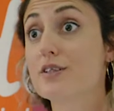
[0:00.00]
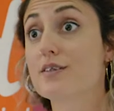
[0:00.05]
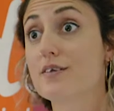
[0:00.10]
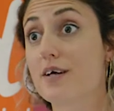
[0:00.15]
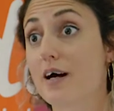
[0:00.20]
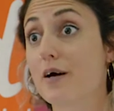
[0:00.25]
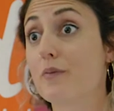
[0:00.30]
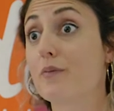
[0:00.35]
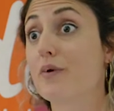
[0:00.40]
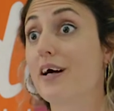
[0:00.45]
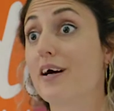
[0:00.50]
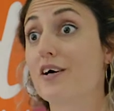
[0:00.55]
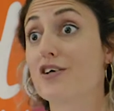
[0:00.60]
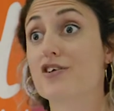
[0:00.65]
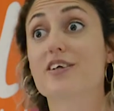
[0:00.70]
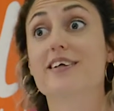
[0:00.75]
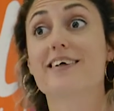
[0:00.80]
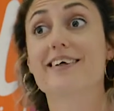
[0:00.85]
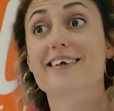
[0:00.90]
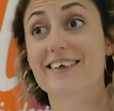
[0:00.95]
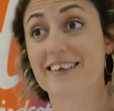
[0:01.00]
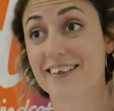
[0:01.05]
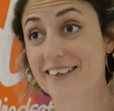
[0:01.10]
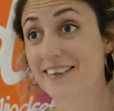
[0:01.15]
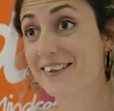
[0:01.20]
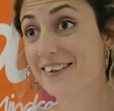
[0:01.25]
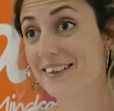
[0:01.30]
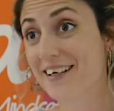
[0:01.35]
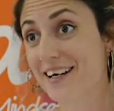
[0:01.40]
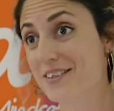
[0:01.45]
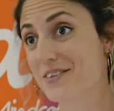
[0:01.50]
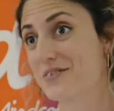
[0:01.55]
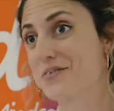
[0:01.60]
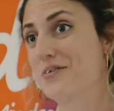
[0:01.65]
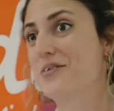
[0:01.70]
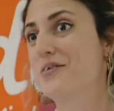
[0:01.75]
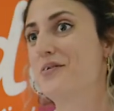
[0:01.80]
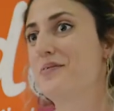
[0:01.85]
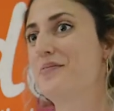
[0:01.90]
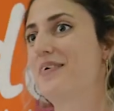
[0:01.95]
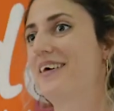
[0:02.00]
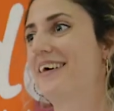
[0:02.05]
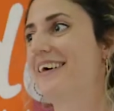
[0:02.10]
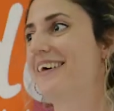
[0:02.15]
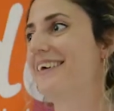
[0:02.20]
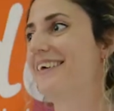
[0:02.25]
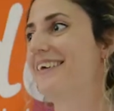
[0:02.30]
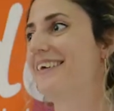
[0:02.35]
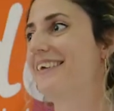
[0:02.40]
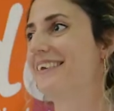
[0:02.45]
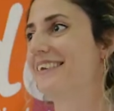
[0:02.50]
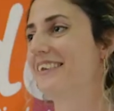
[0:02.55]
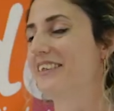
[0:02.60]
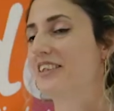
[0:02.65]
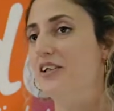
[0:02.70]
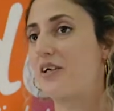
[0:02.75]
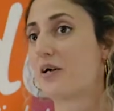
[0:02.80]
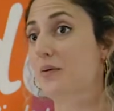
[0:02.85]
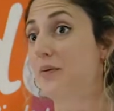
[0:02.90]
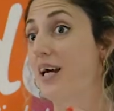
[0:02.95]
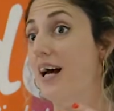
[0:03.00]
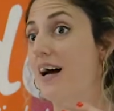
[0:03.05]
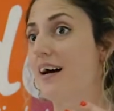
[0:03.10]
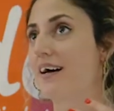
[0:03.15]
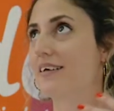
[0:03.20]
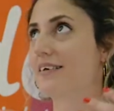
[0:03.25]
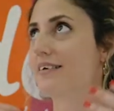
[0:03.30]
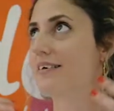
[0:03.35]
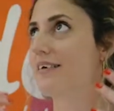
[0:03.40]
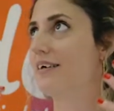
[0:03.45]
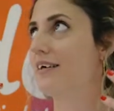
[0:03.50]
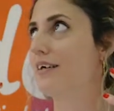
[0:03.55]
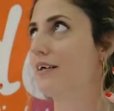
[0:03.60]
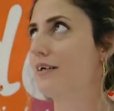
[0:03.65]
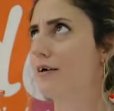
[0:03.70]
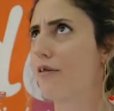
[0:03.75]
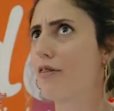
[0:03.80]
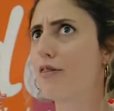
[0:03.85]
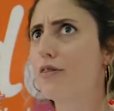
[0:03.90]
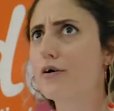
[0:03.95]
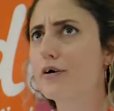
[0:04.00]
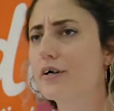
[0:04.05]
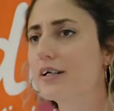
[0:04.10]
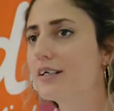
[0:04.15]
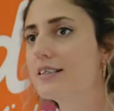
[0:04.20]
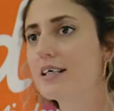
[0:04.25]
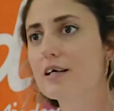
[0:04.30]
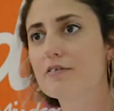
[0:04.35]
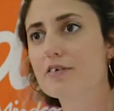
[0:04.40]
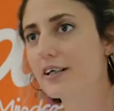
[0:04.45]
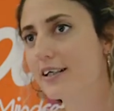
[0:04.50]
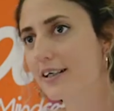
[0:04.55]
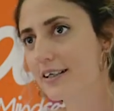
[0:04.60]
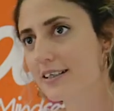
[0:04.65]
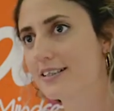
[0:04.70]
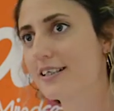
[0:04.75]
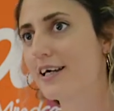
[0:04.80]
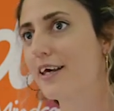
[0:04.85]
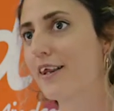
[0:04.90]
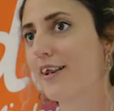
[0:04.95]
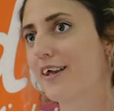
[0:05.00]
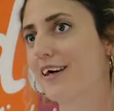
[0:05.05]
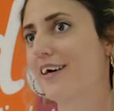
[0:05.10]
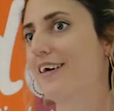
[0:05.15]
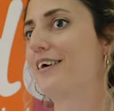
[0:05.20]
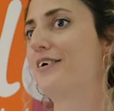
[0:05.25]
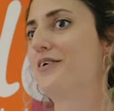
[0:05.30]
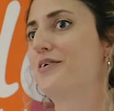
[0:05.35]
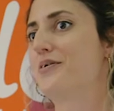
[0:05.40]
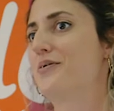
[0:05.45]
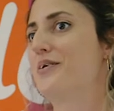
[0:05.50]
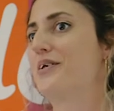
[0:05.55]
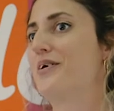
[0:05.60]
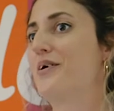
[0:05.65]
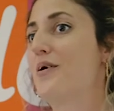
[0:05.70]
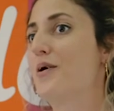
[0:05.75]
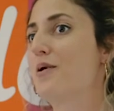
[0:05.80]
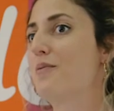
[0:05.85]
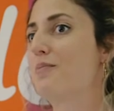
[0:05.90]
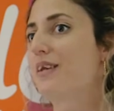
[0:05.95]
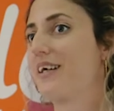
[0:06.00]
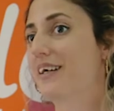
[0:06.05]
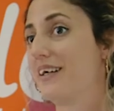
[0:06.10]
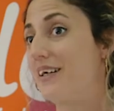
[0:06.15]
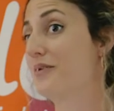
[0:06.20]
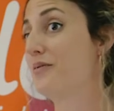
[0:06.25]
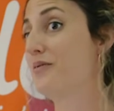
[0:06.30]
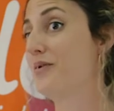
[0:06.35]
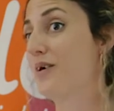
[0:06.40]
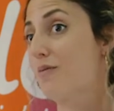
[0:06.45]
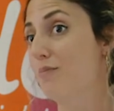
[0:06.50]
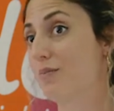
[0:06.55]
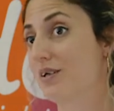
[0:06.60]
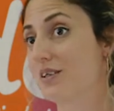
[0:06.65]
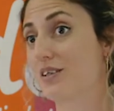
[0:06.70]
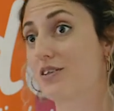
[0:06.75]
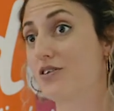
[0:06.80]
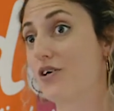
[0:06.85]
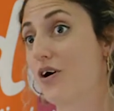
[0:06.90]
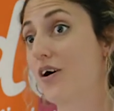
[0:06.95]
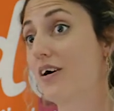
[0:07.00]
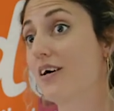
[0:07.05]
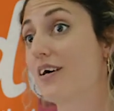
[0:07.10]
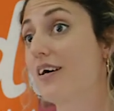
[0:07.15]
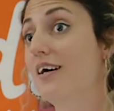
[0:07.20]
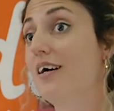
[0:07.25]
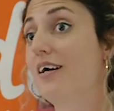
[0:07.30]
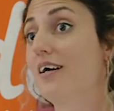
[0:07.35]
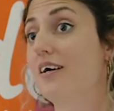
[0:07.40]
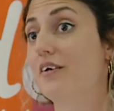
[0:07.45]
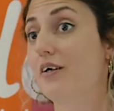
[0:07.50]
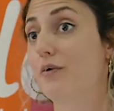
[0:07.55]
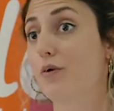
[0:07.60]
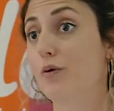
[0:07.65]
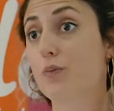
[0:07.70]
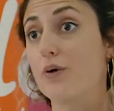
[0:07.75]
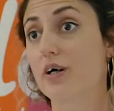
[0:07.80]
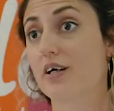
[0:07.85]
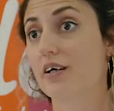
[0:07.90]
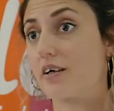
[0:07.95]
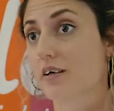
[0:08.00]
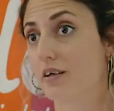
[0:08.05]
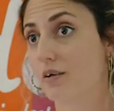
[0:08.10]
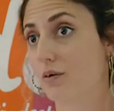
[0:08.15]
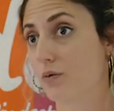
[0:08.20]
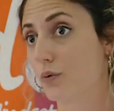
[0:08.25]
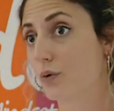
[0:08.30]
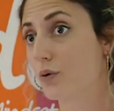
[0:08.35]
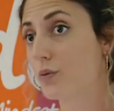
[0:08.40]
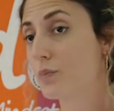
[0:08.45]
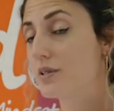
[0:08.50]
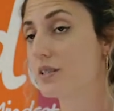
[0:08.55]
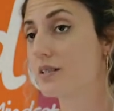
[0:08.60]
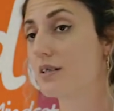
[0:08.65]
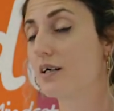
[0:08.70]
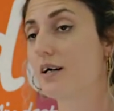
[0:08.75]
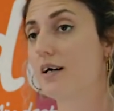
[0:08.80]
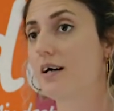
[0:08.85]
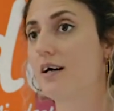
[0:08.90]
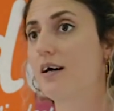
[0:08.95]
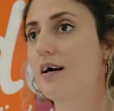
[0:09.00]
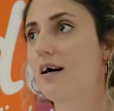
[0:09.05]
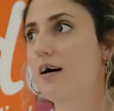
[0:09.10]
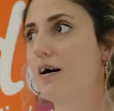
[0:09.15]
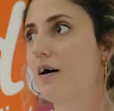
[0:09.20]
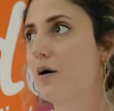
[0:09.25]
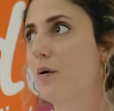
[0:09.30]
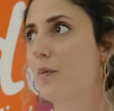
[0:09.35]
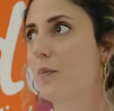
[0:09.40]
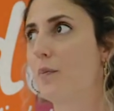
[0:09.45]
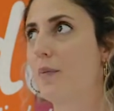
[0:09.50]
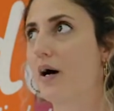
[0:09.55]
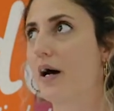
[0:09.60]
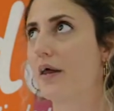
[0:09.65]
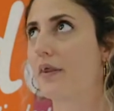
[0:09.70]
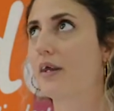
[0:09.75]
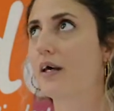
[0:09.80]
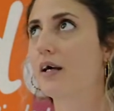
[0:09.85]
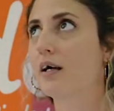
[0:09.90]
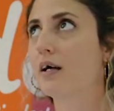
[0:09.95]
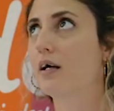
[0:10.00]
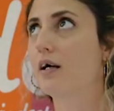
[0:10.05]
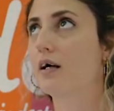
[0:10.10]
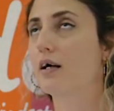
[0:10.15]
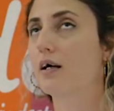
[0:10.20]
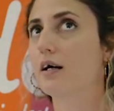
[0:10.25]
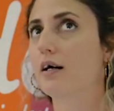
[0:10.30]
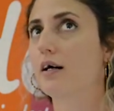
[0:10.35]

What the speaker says: first time we actually hit a classroom, and, you know, we had 37 kids, I think, who were all playing with BigTalk. They were working in groups. I think